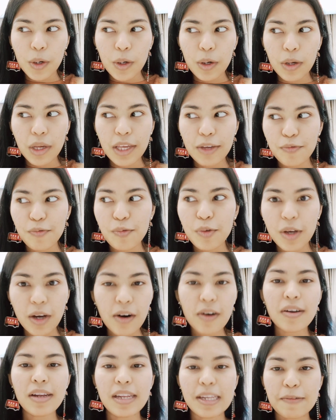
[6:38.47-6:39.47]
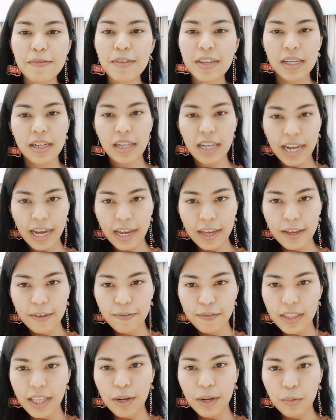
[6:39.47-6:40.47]
if we are living a life
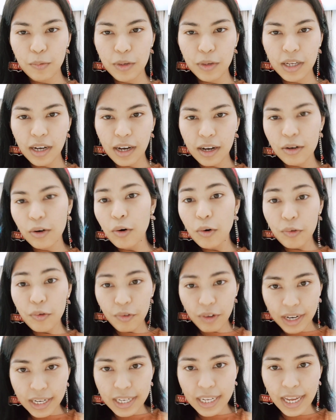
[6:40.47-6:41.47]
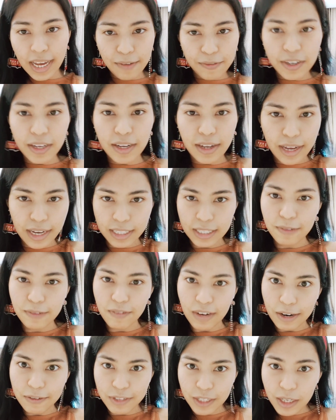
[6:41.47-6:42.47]
that we are already having an active
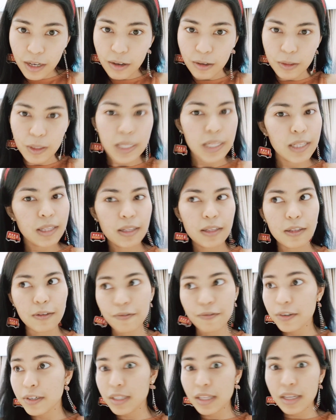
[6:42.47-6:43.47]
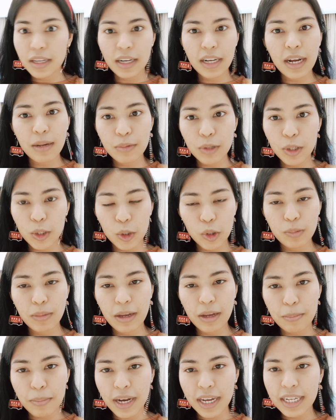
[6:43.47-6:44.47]
lifestyle? The first thing that comes into my
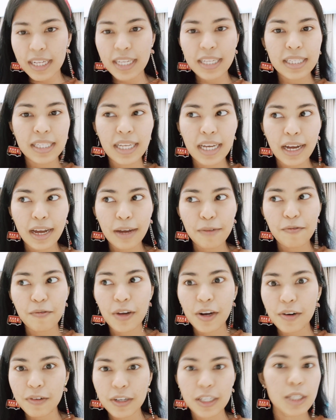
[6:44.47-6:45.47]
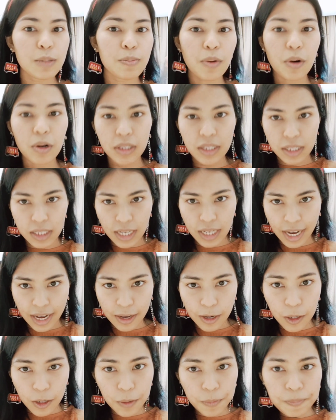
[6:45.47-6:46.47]
mind is they are wearing sports
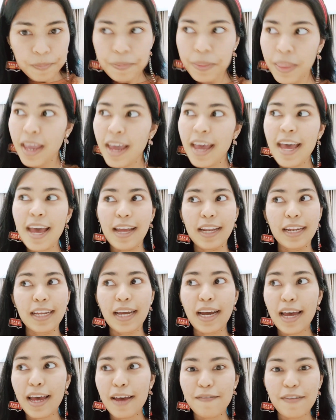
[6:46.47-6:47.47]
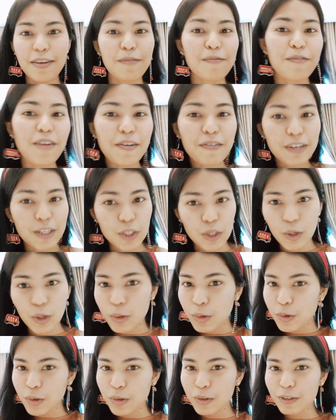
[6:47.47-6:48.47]
attire. They are having very
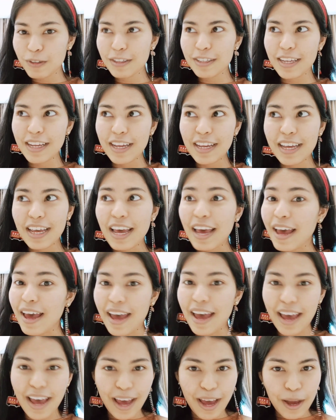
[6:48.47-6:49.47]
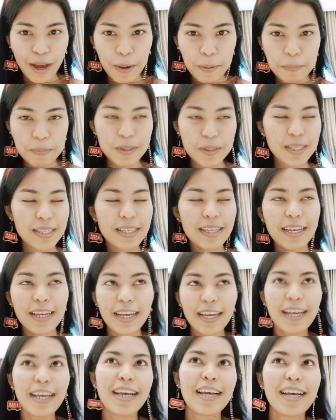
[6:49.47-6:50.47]
toned abs.
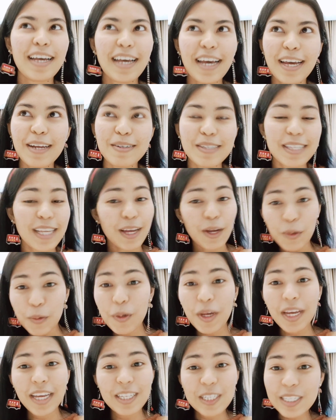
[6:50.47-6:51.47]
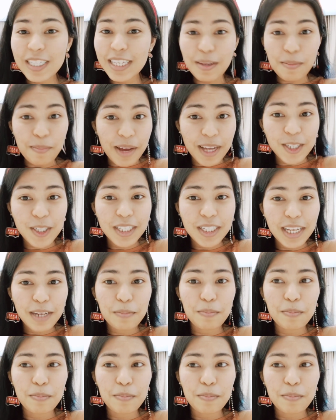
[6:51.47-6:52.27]
And I was like, okay, just imagine that.